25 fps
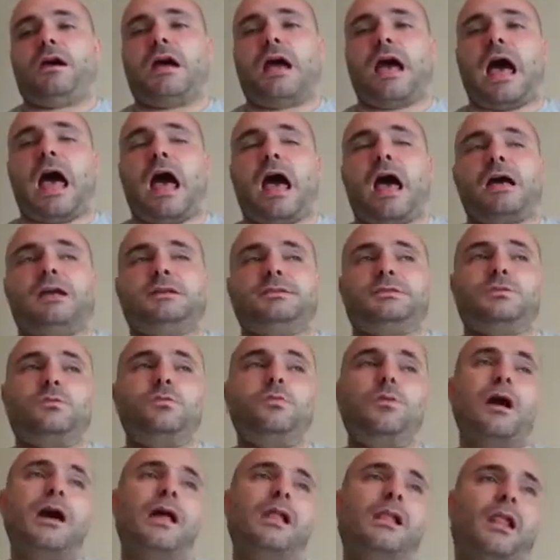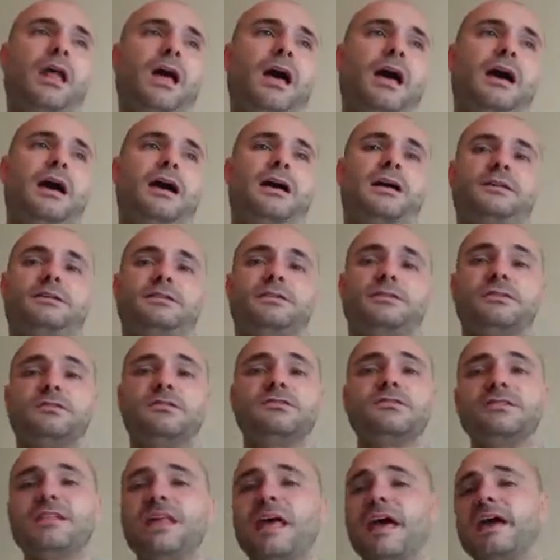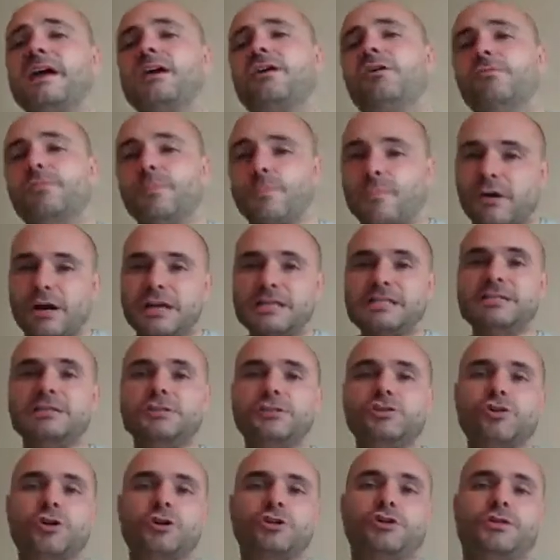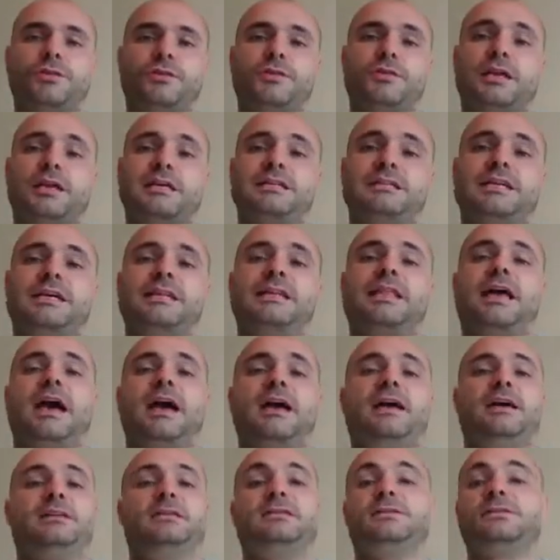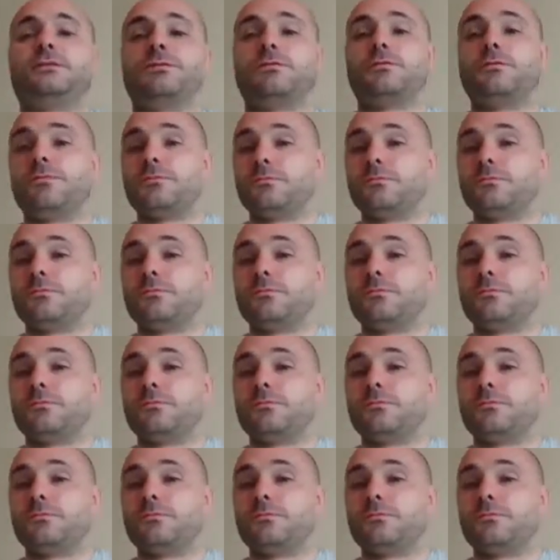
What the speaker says: as well as their current pricing structure and things like that. It's